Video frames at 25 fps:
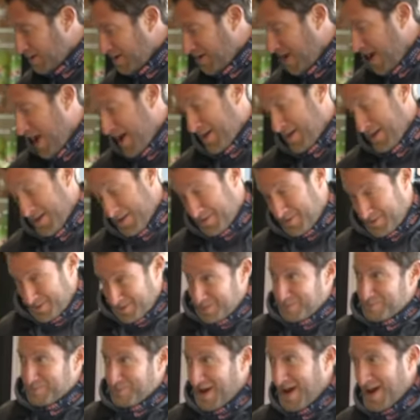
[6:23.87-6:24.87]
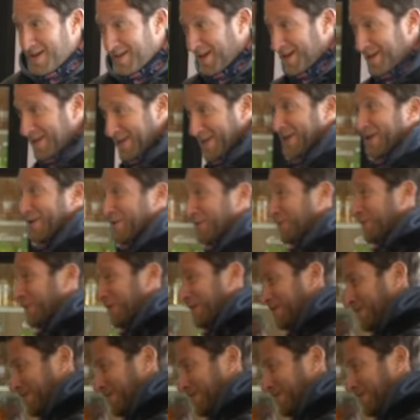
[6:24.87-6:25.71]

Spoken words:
I like you.